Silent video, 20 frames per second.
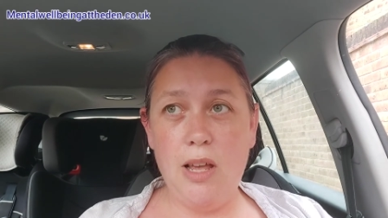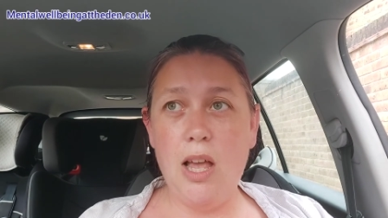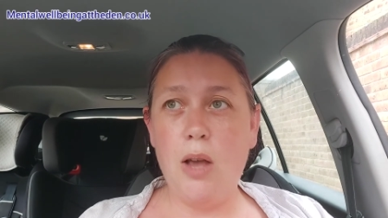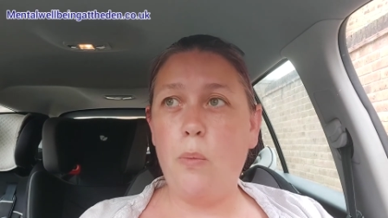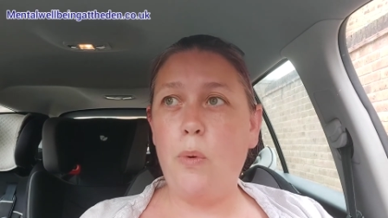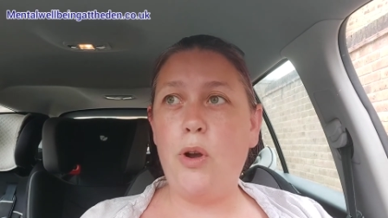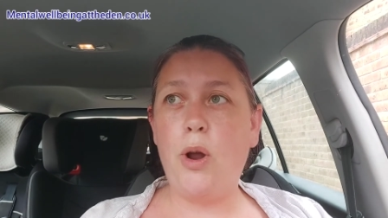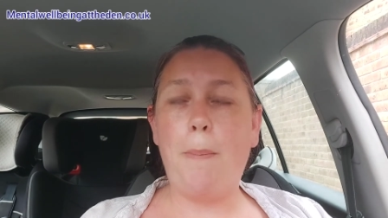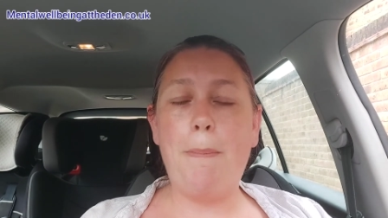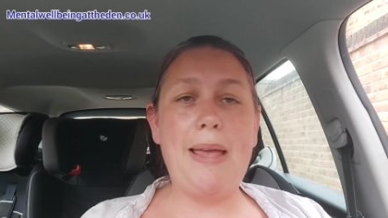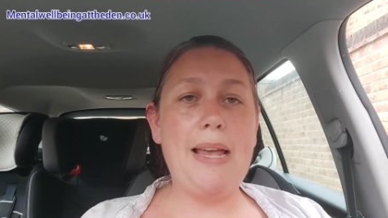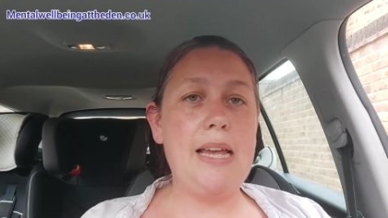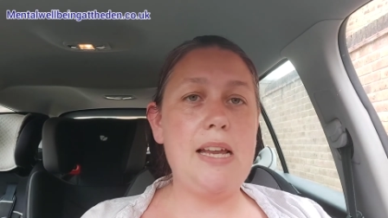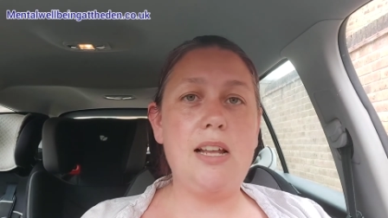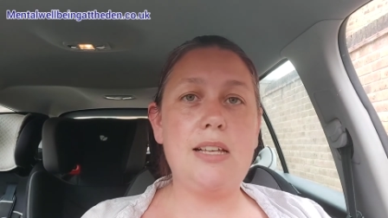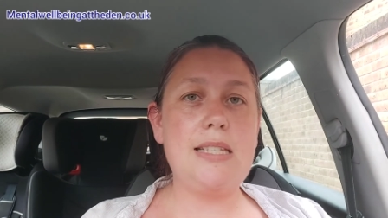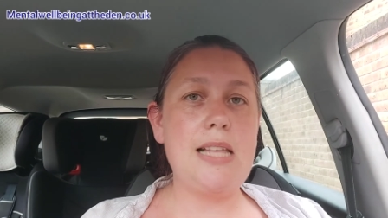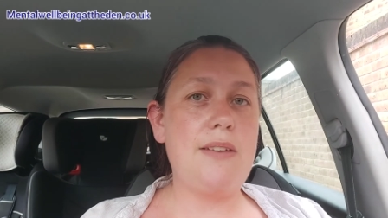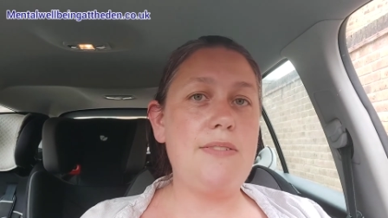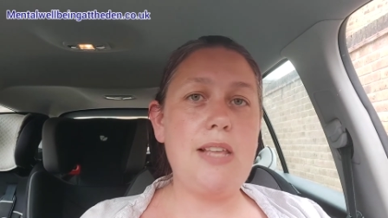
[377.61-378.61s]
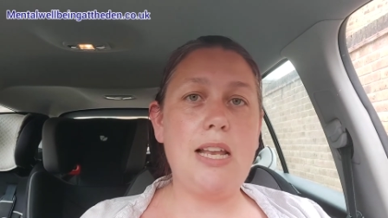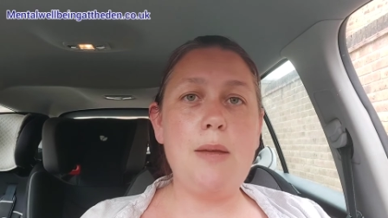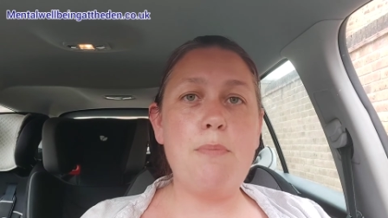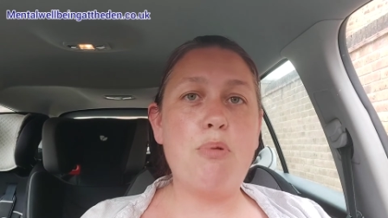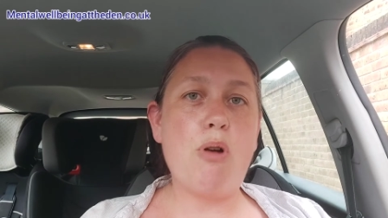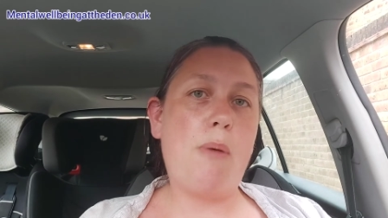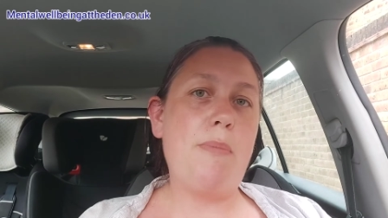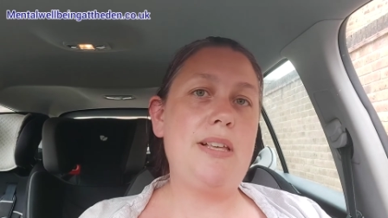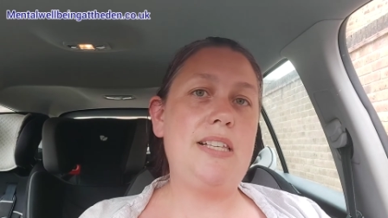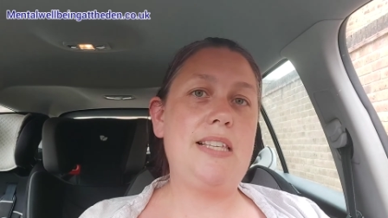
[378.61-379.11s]
We're not making ourselves any
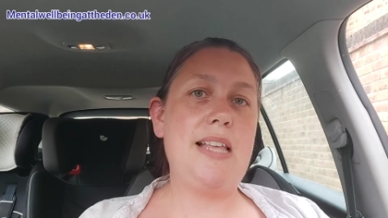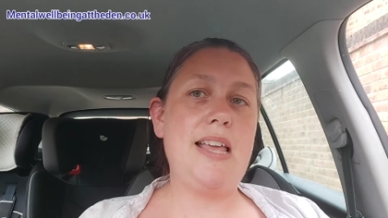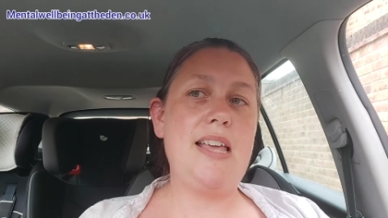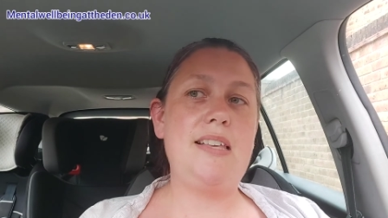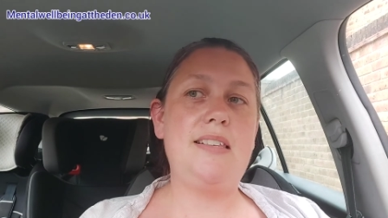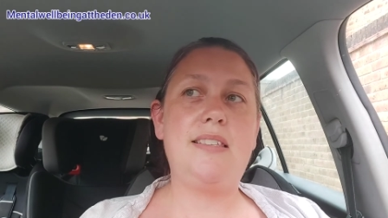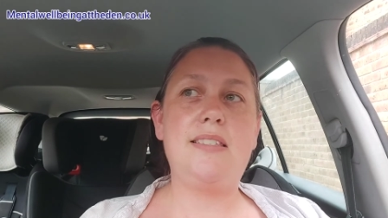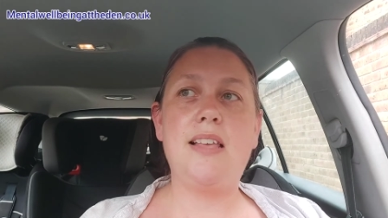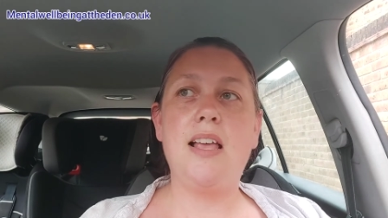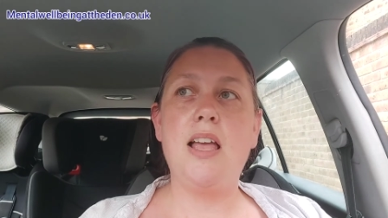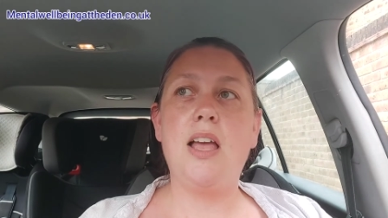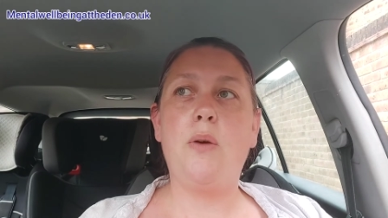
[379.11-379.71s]
promises.